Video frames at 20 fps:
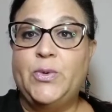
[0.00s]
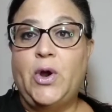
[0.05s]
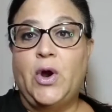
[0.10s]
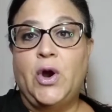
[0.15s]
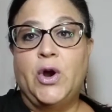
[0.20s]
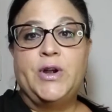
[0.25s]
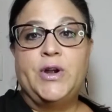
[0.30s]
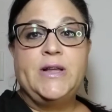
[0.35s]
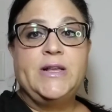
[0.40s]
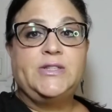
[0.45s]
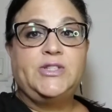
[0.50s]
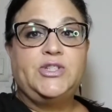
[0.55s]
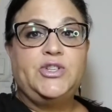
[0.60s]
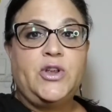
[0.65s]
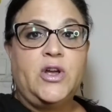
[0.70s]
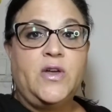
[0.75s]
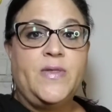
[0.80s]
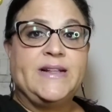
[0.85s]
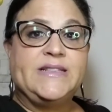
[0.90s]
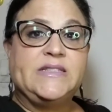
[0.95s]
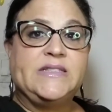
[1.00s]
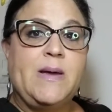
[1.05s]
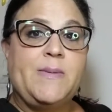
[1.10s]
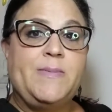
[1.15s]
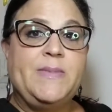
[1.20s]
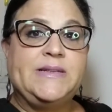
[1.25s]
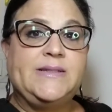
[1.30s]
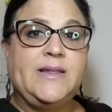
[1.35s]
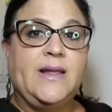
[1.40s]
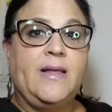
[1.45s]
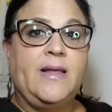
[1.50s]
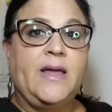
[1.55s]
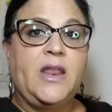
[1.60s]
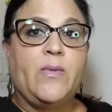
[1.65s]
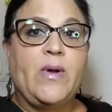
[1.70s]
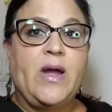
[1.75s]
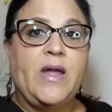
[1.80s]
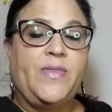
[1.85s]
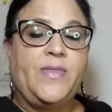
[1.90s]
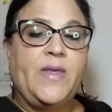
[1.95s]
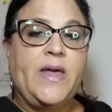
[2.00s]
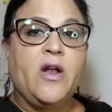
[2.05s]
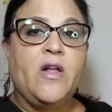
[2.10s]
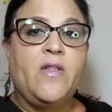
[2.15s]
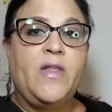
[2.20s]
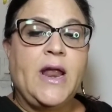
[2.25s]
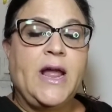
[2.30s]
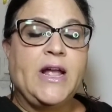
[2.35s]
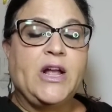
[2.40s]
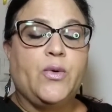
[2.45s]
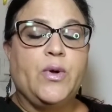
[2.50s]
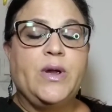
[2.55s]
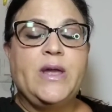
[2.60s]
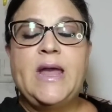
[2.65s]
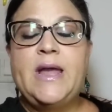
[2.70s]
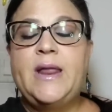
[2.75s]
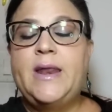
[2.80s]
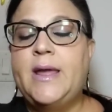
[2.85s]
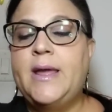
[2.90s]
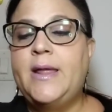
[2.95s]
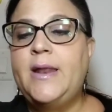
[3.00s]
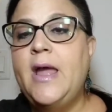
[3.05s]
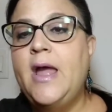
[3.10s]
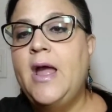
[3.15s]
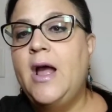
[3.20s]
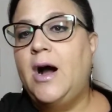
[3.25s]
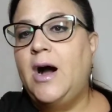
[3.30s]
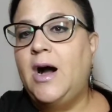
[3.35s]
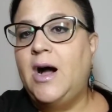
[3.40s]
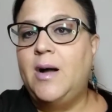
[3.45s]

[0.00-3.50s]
also an artist. You know, that's my Misty Lady right there that I created.